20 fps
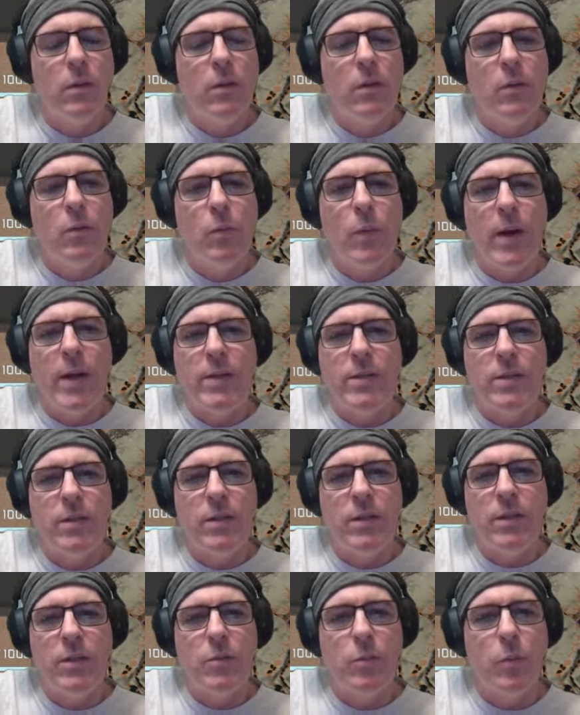Why isn't
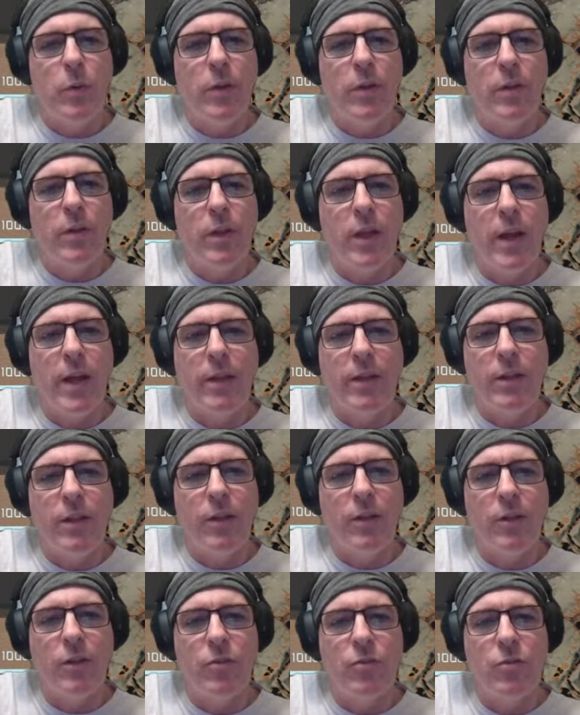this with like the other
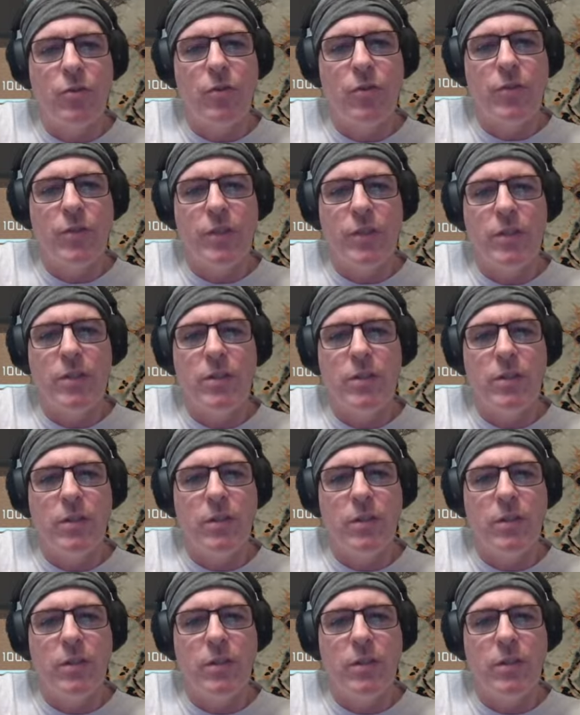control seats?